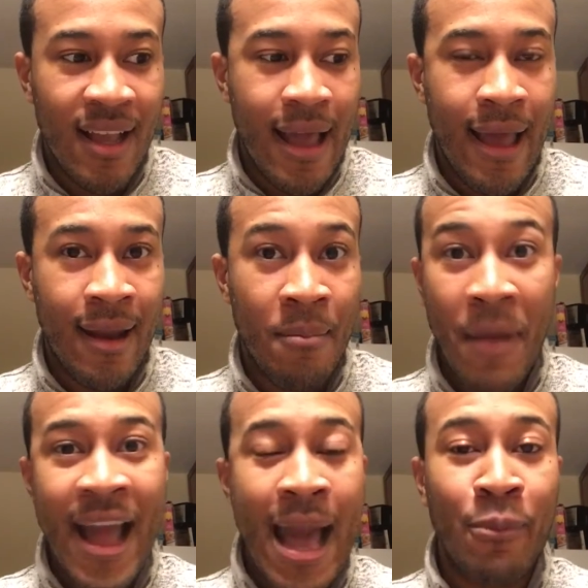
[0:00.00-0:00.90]
And
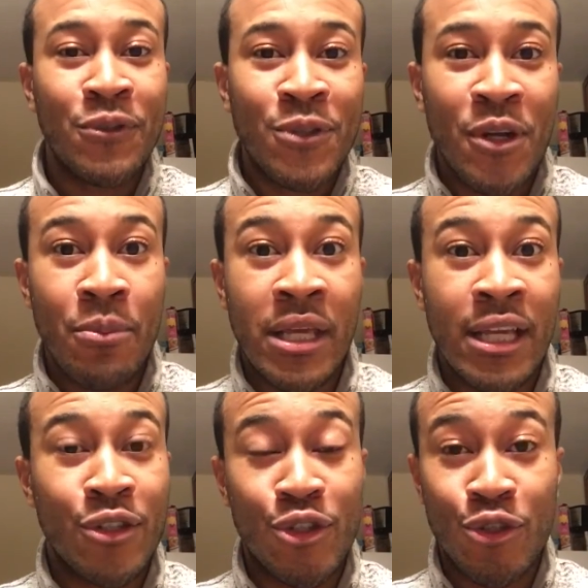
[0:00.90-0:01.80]
my app was just going to
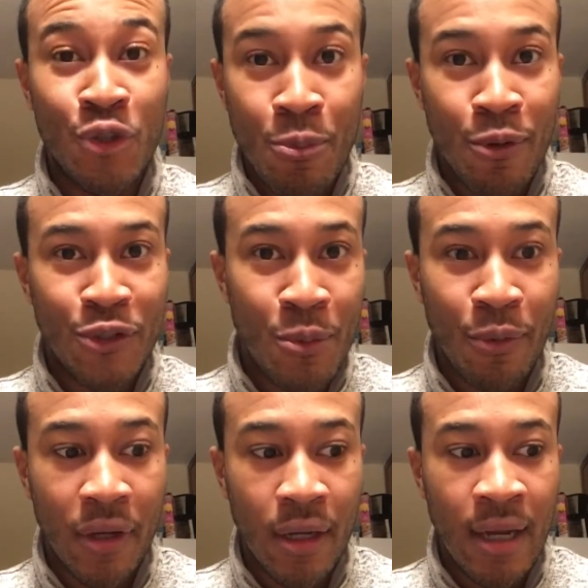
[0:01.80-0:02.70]
be super,
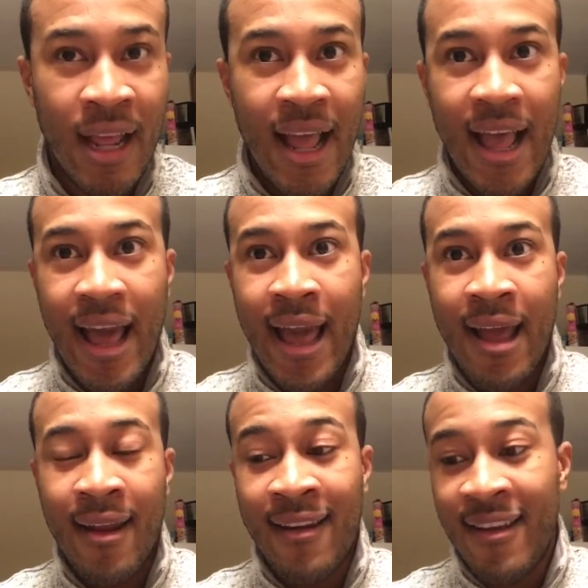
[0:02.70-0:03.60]
super good.
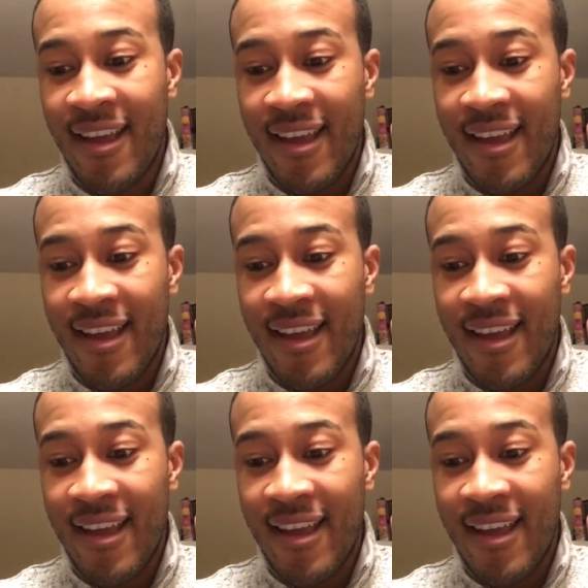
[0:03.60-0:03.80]
And,